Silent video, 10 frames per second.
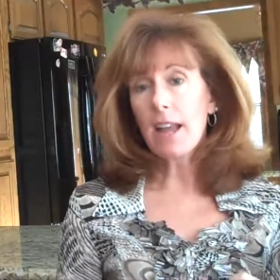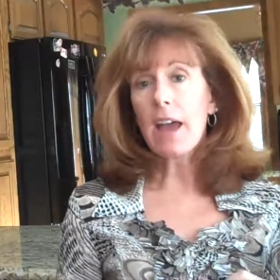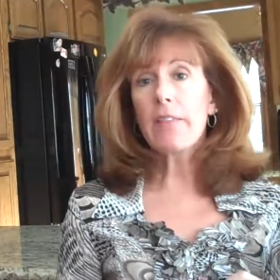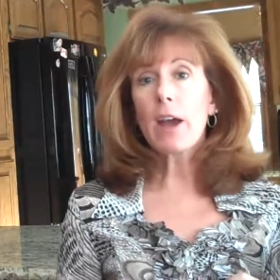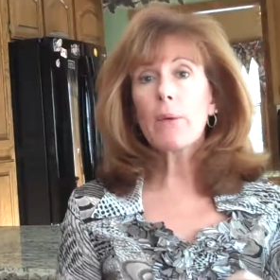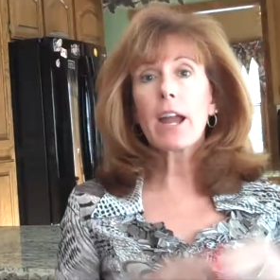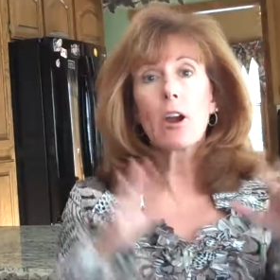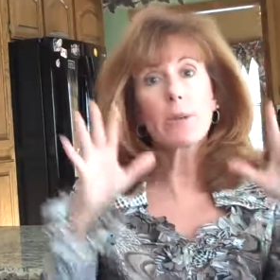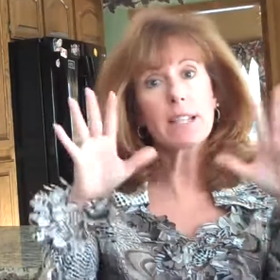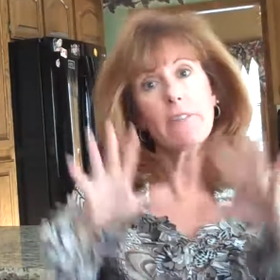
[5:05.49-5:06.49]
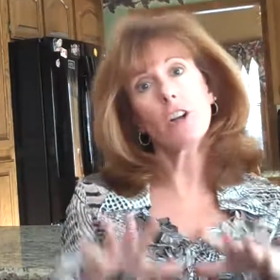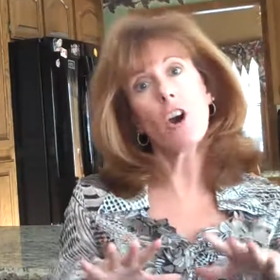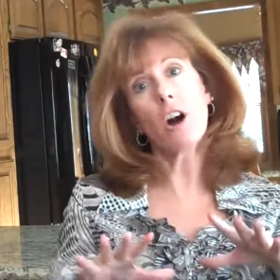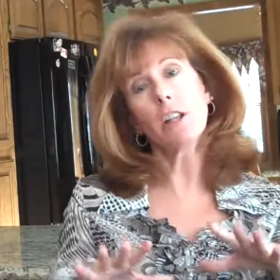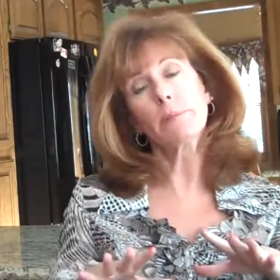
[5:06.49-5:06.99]
And that way I always have a
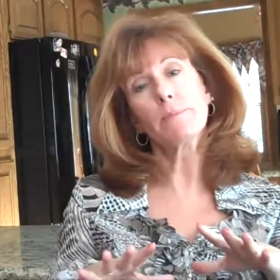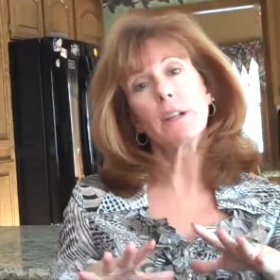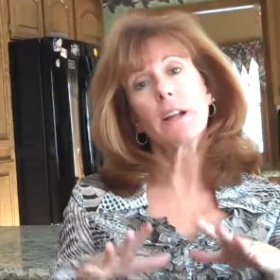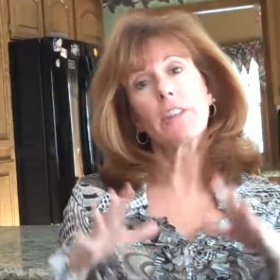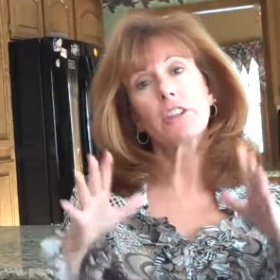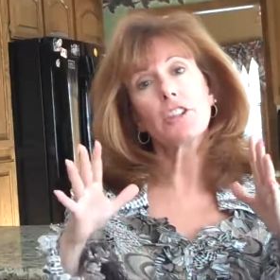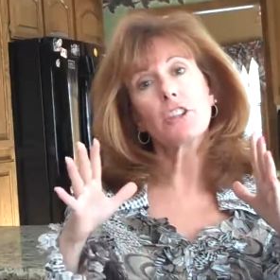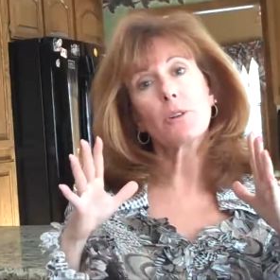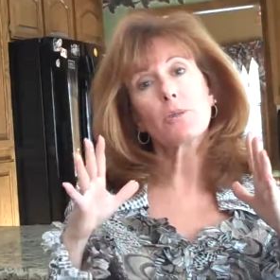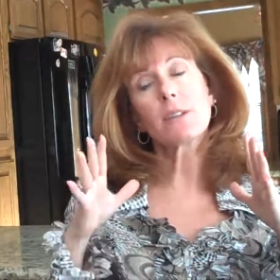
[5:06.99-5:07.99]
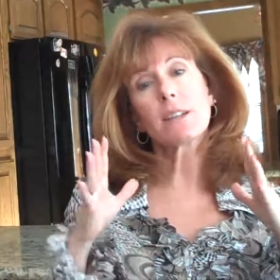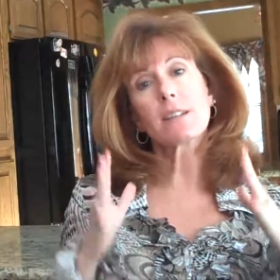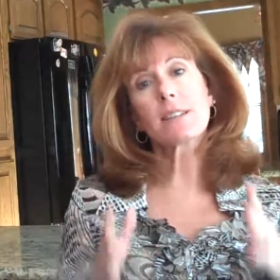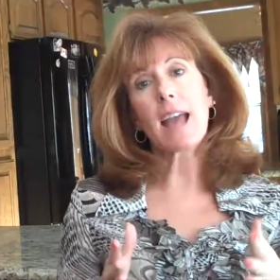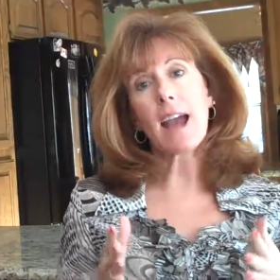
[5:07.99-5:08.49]
column that shows
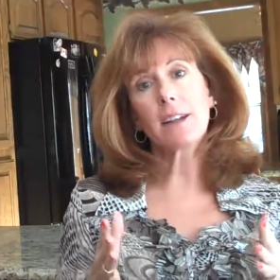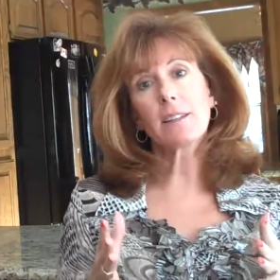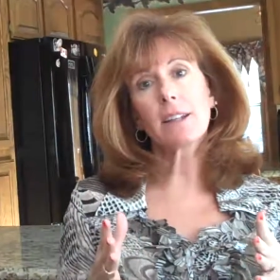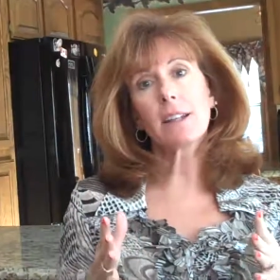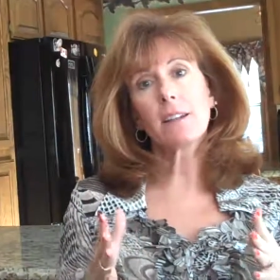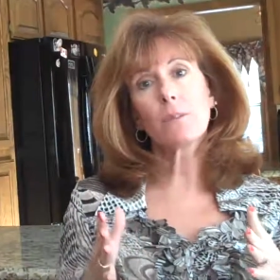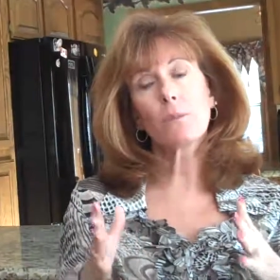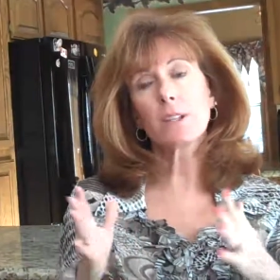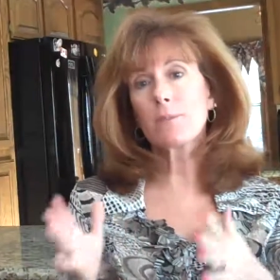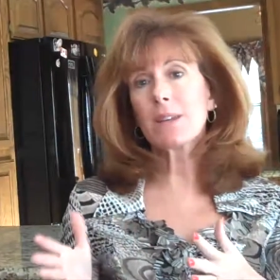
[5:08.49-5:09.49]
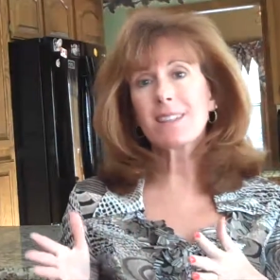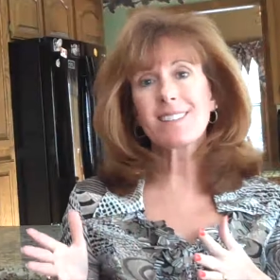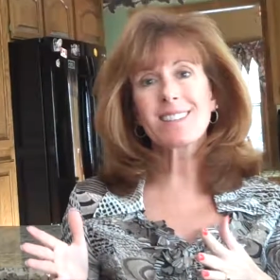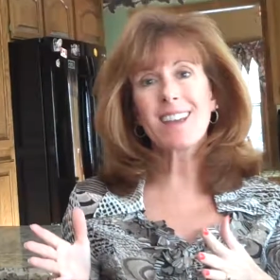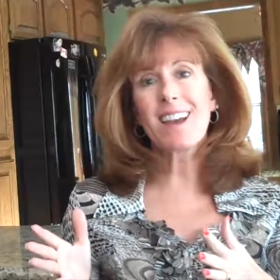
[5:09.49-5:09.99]
exactly what's being
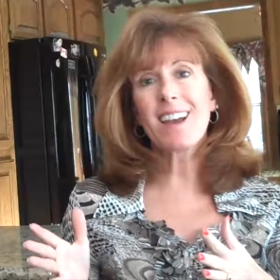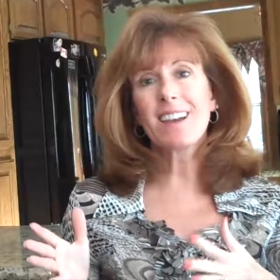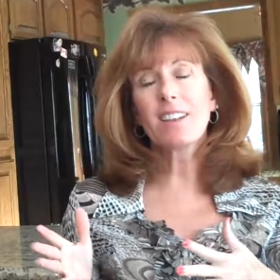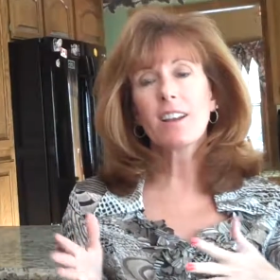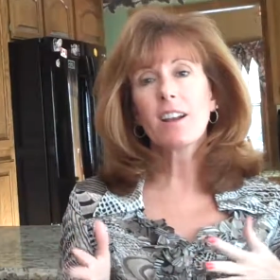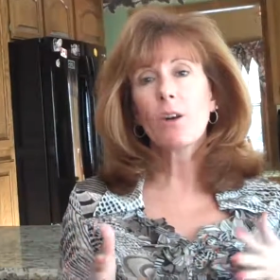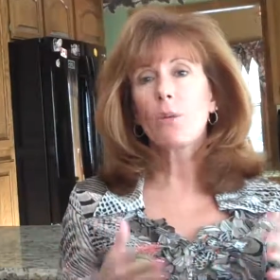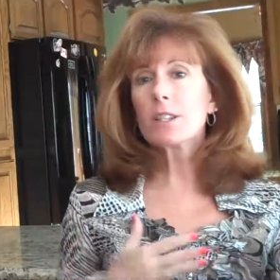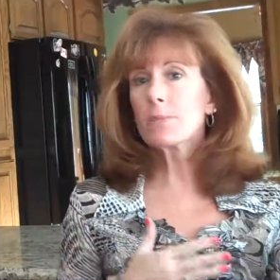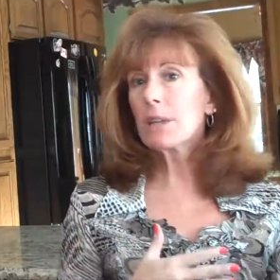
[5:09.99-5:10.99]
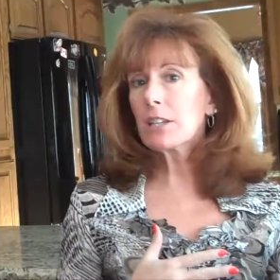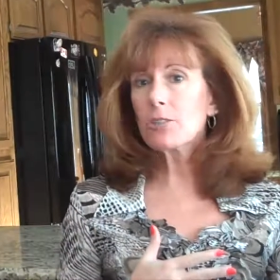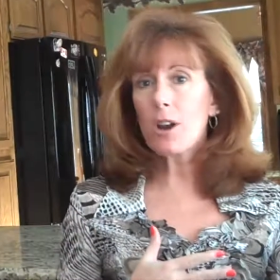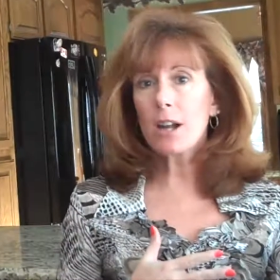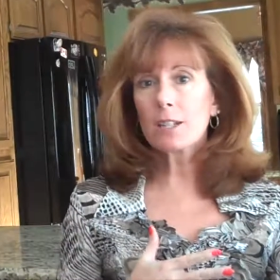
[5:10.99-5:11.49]
said, what's being
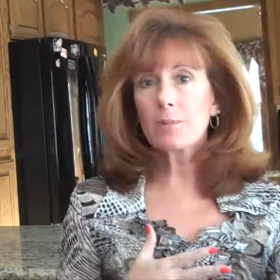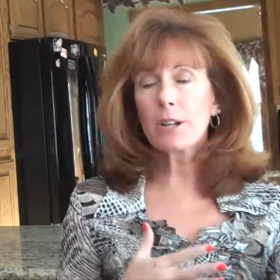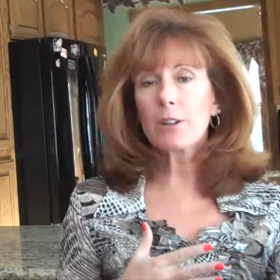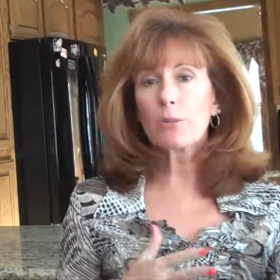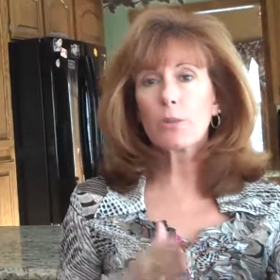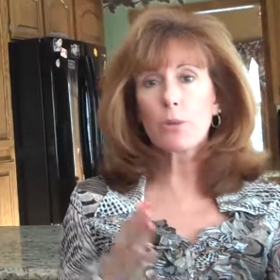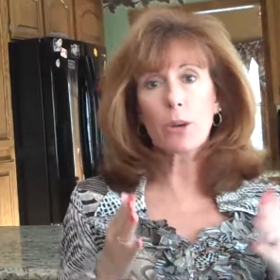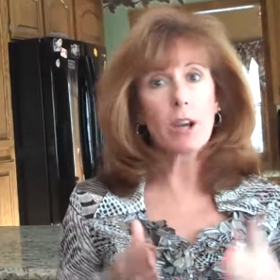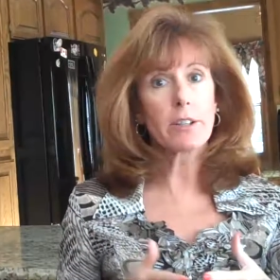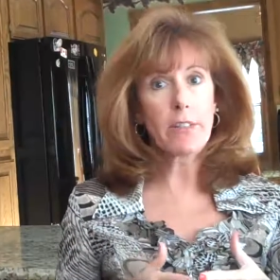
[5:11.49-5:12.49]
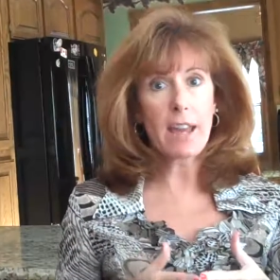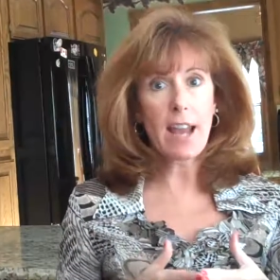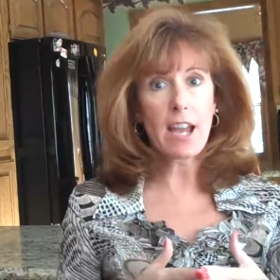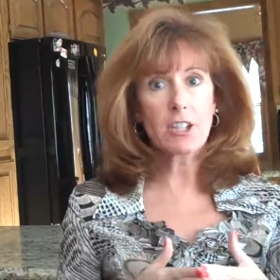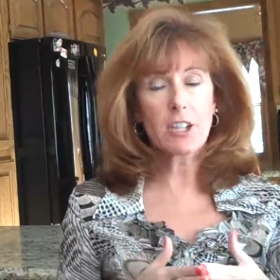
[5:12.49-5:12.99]
talked about with regard to that
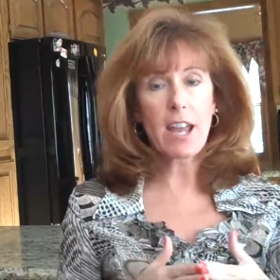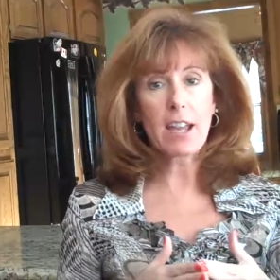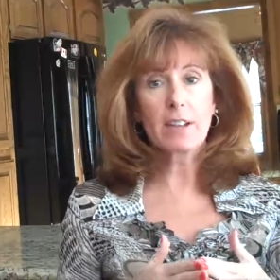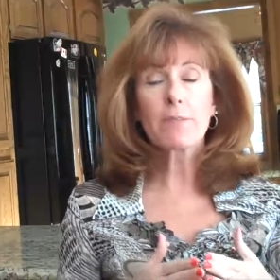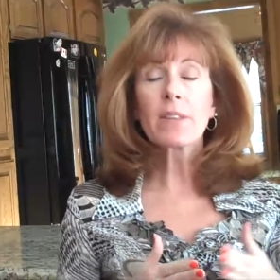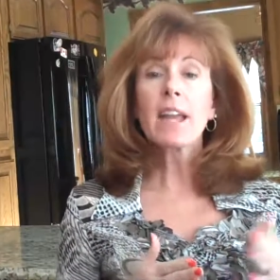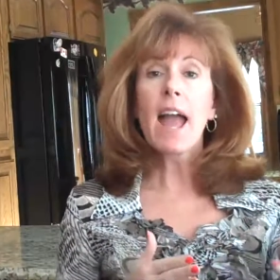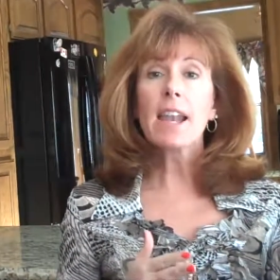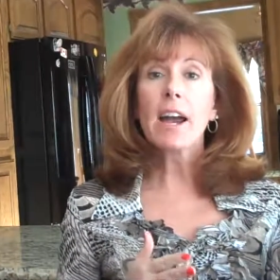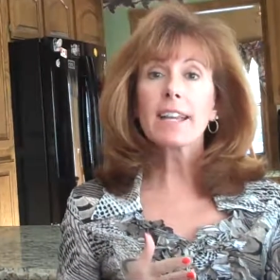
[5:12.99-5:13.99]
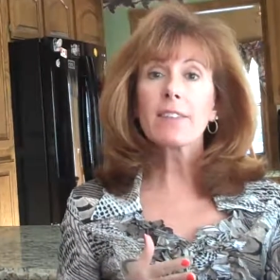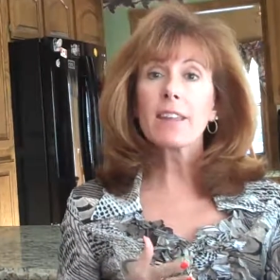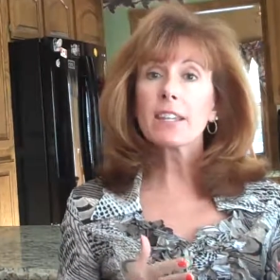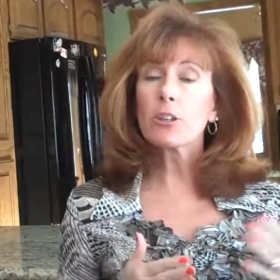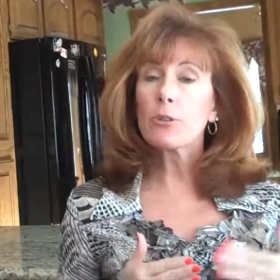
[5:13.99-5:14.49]
hashtag. And I can
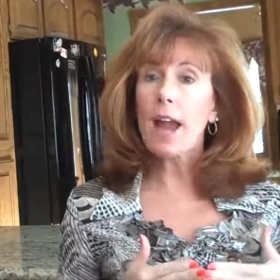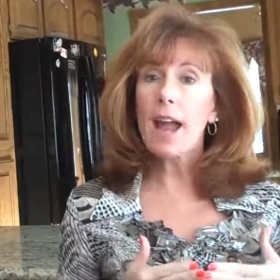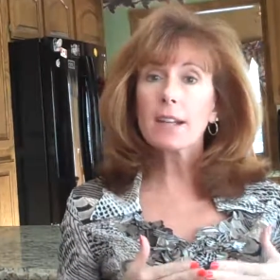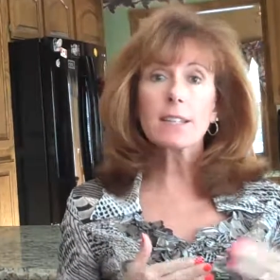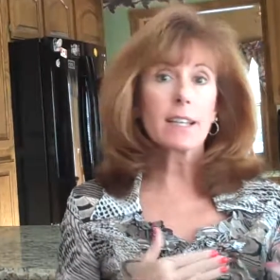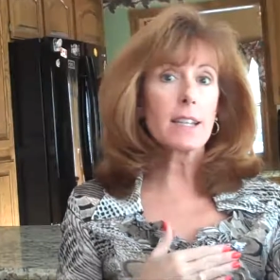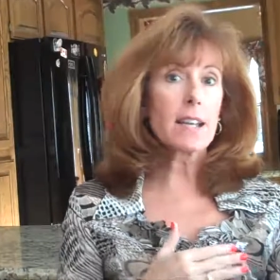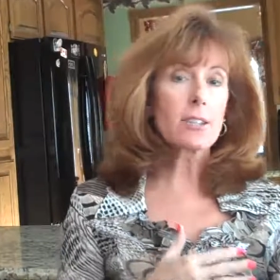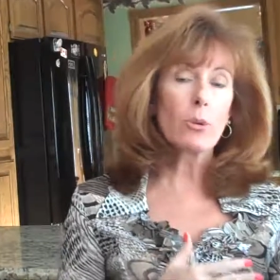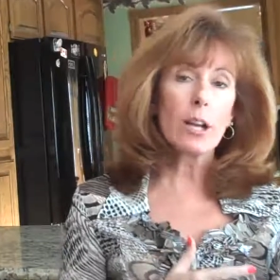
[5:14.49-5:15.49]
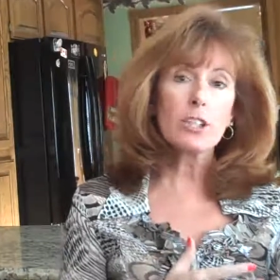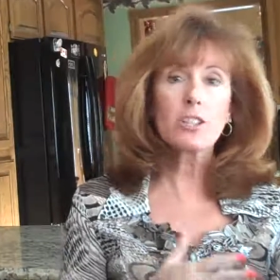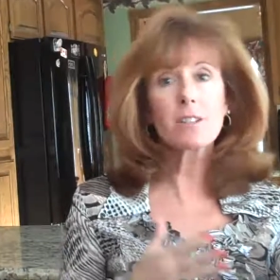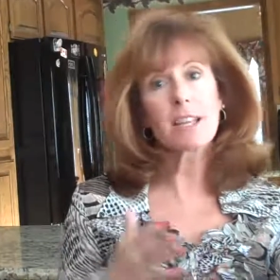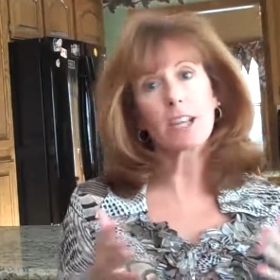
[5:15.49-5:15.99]
then interact, I can ask
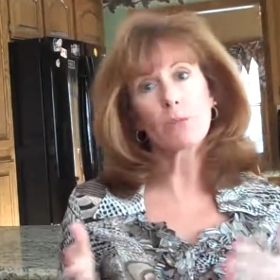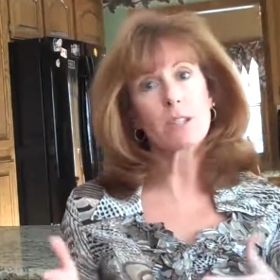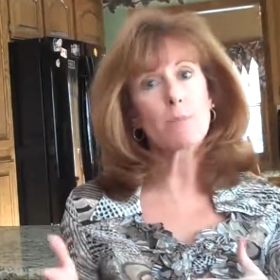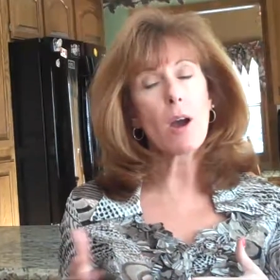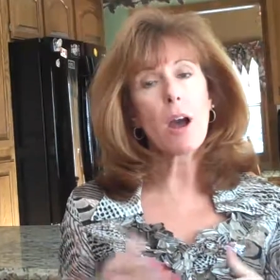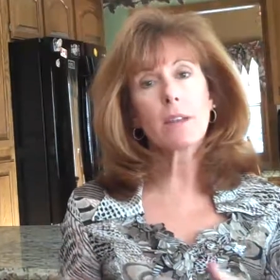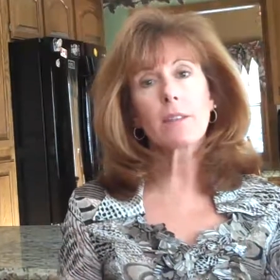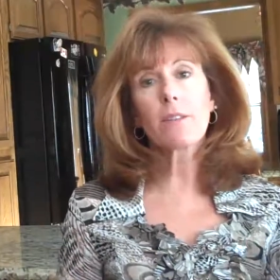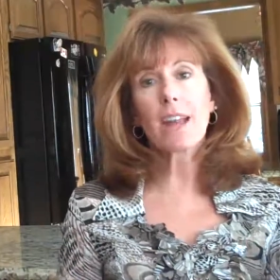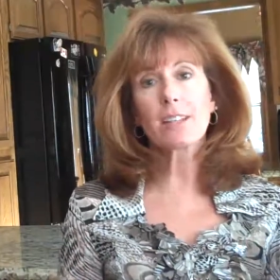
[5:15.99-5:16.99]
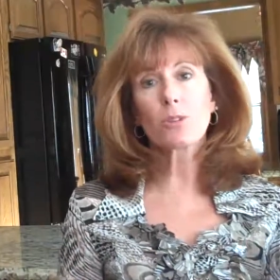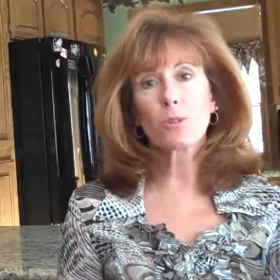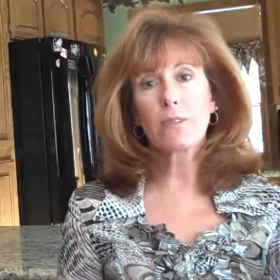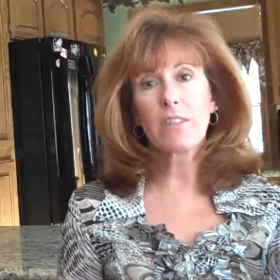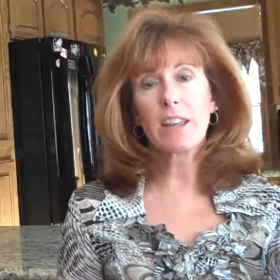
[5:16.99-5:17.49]
questions, I can respond, that sort
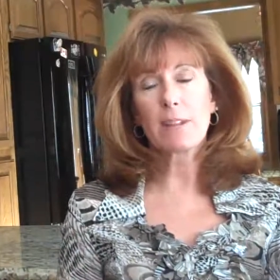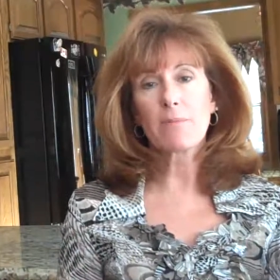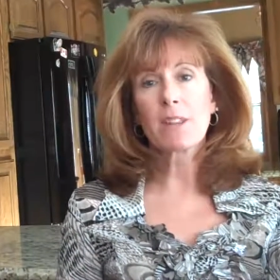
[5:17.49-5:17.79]
of thing.